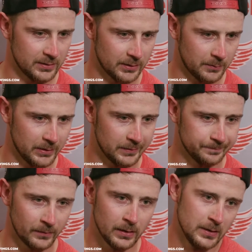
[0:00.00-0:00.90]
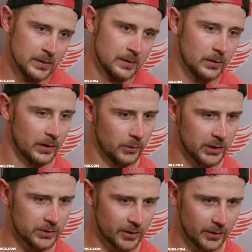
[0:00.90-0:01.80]
And I mean,
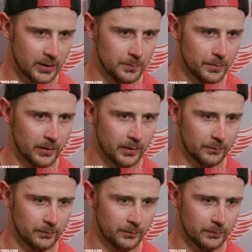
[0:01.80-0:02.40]
he tried to keep it in,